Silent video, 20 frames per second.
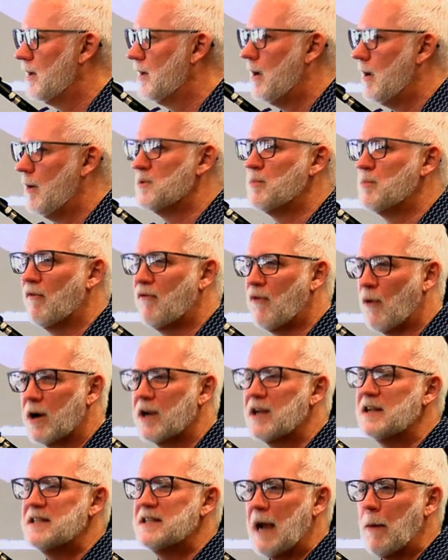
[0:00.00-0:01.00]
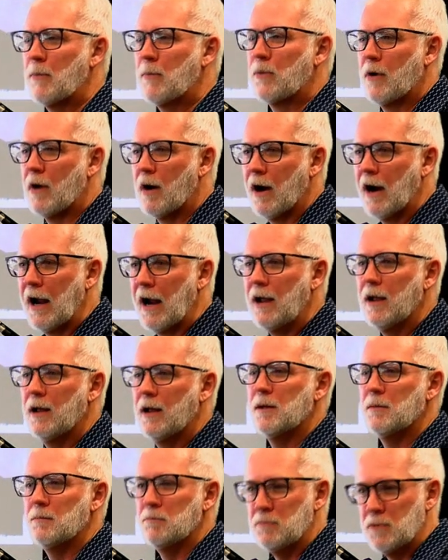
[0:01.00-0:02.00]
It was before contemporary
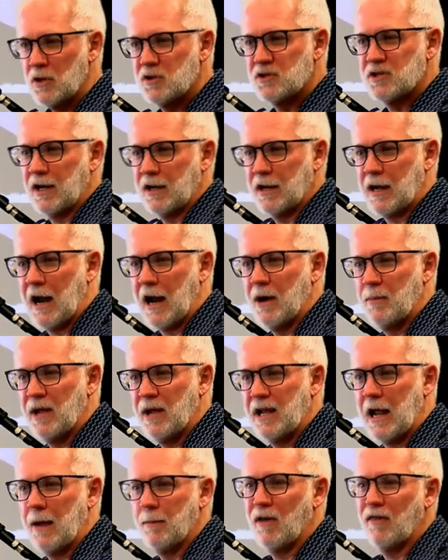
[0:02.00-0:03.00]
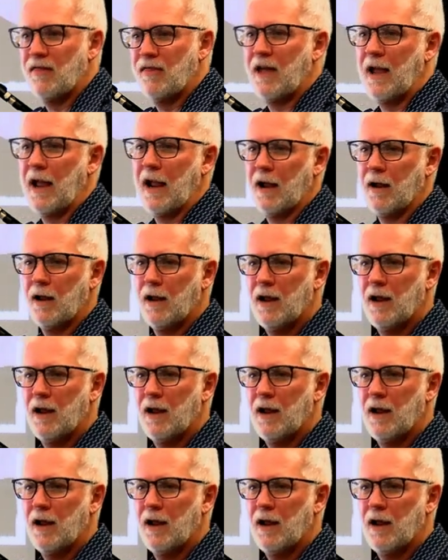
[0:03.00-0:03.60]
music kind of became a thing.